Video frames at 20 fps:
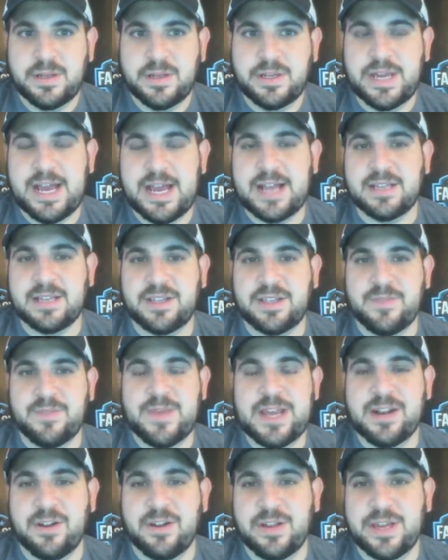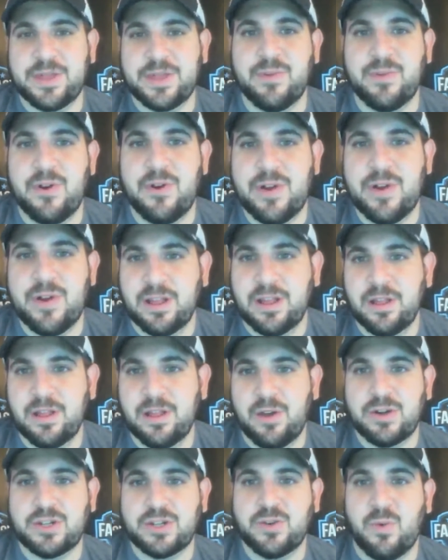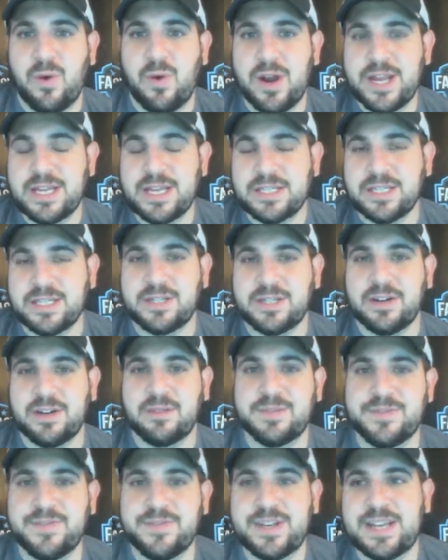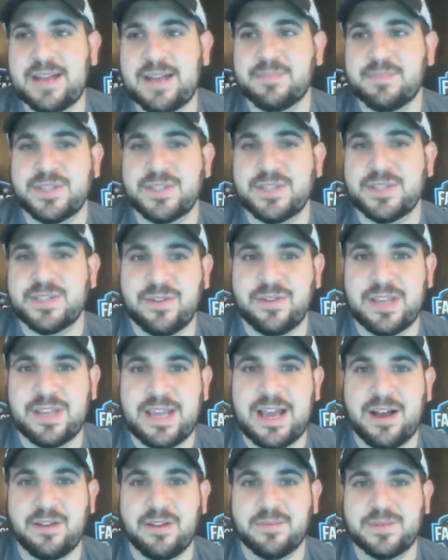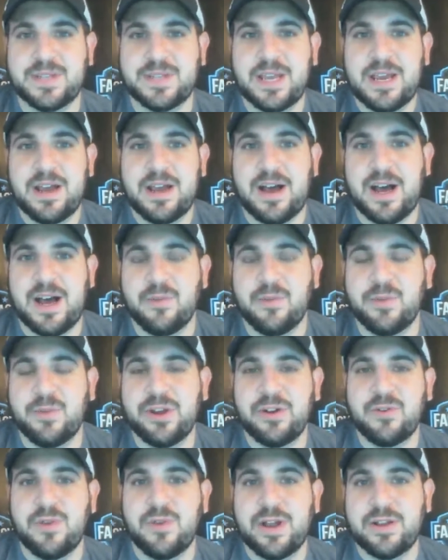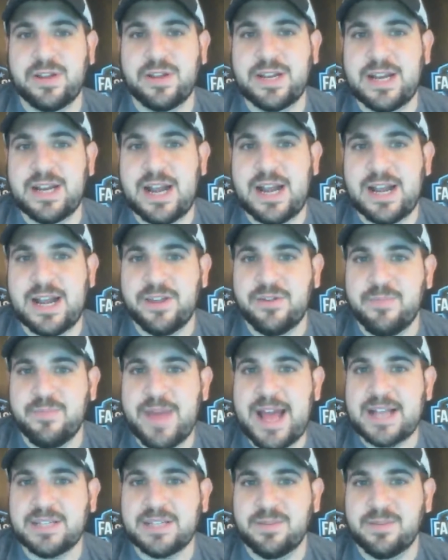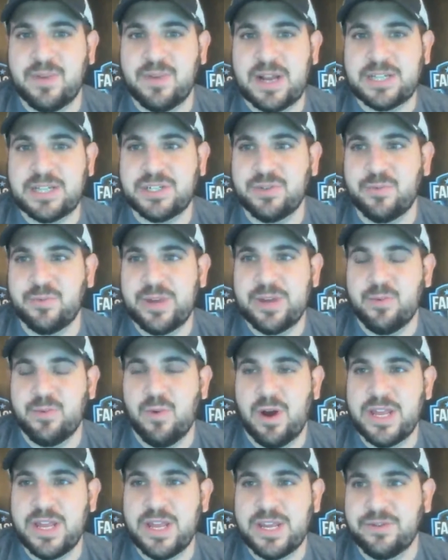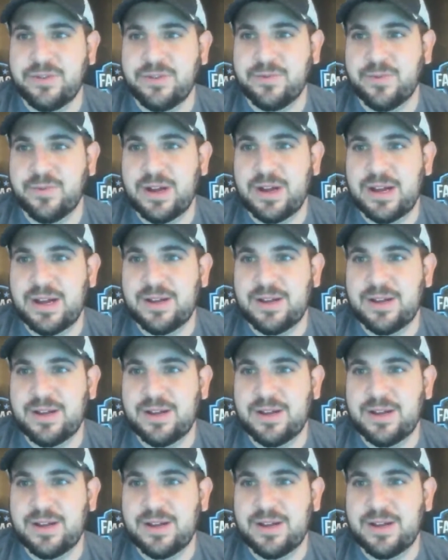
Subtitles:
Yeah, Simeon only throwing in the lower 20s in terms of attempts certainly helps. Real quickly, did any other backs impress you week one that you